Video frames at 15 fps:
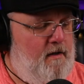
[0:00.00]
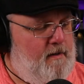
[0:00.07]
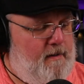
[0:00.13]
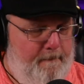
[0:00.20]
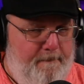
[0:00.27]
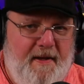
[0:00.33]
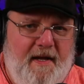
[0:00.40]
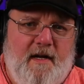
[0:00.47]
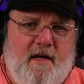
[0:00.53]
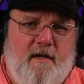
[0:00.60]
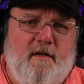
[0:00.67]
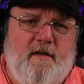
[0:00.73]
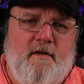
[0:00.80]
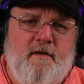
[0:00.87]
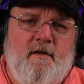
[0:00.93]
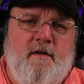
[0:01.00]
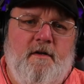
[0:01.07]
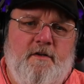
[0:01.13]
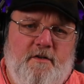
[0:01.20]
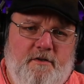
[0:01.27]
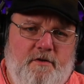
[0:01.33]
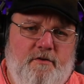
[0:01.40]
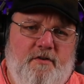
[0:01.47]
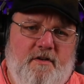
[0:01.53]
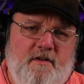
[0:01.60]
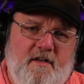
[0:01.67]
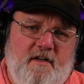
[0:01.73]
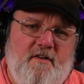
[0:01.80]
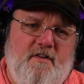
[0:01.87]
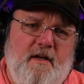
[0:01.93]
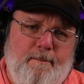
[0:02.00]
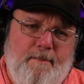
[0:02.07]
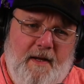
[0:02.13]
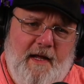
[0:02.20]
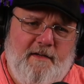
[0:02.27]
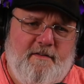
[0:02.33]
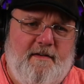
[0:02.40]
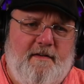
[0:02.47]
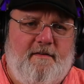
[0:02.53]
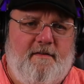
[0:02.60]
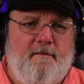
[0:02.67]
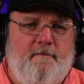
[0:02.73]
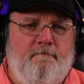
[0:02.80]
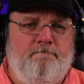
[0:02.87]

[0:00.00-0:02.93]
compared to using nicotine patches.